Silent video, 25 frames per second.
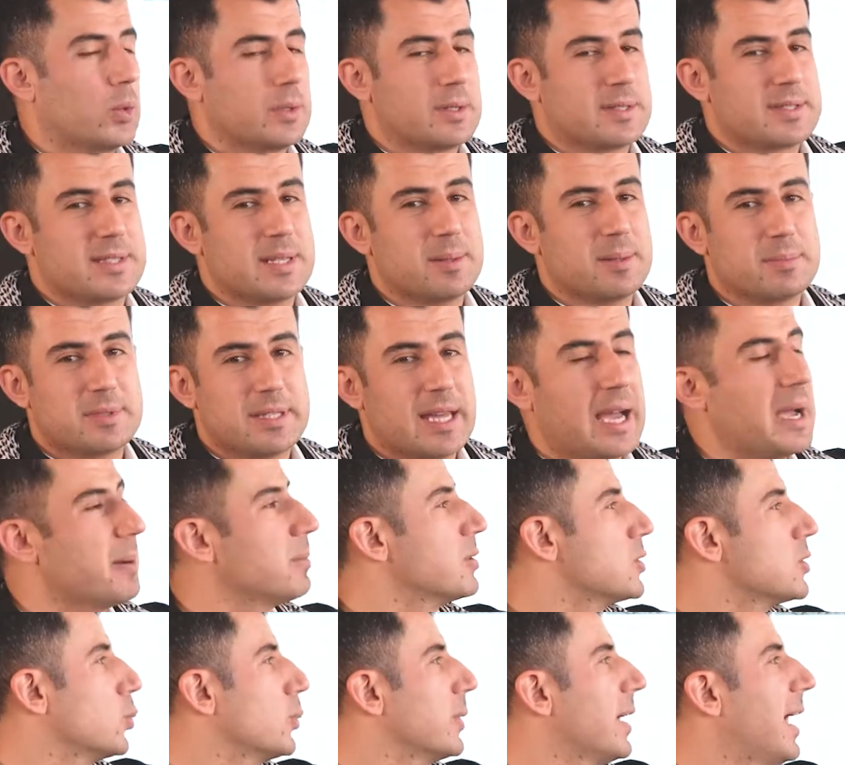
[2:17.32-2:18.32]

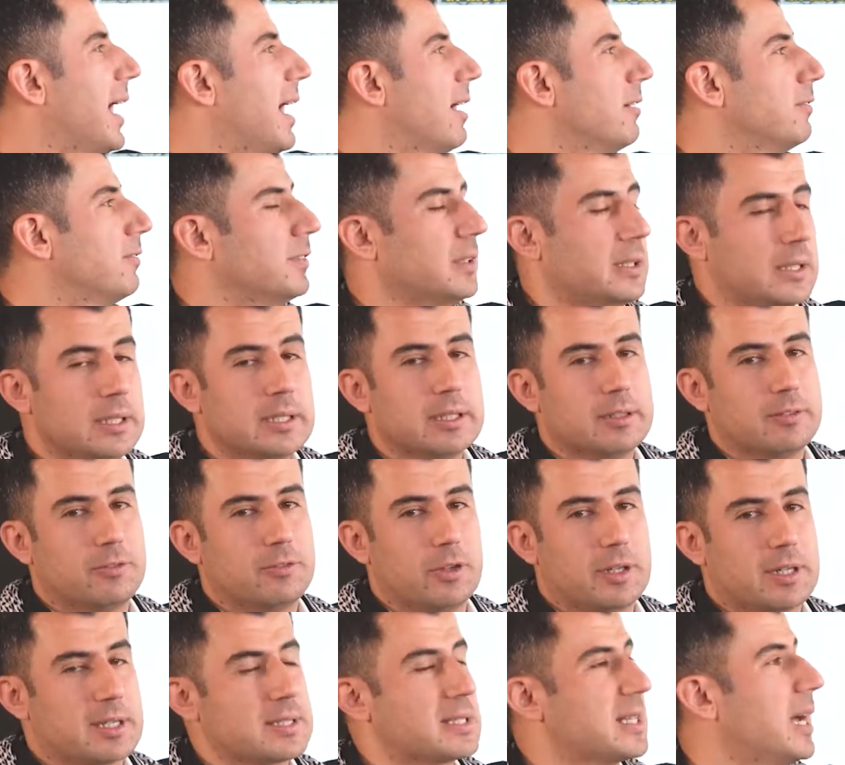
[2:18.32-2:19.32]
sometimes we have E,
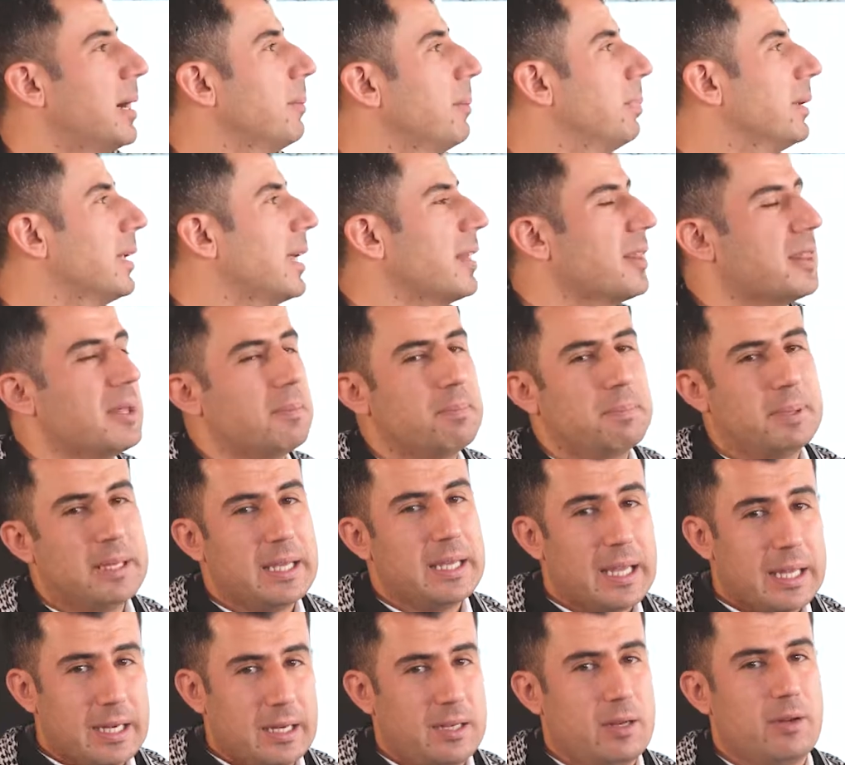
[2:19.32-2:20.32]
for example, at the
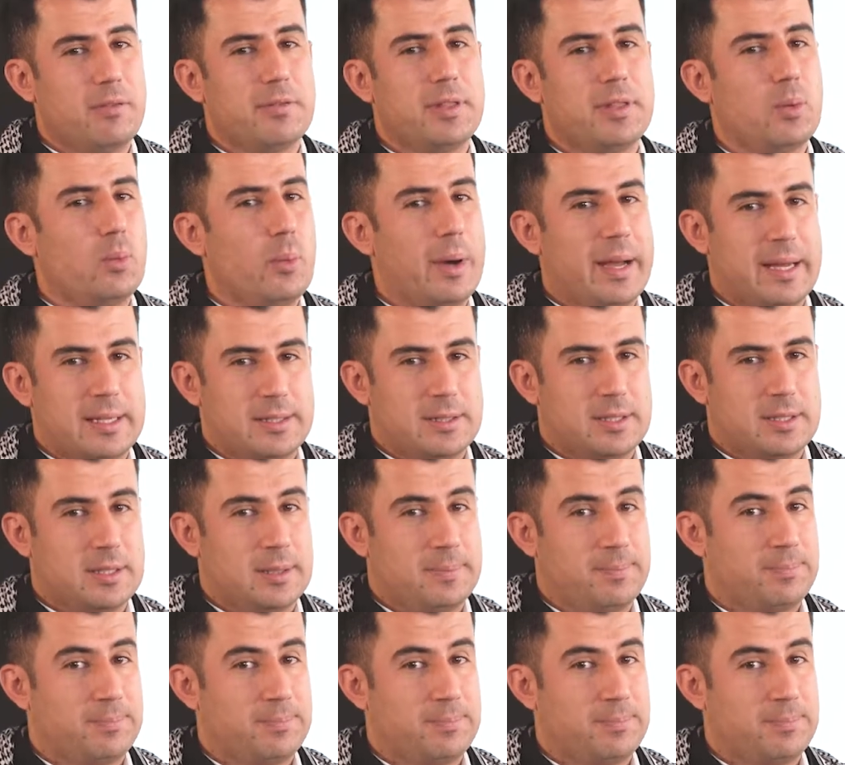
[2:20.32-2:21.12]
beginning of the word,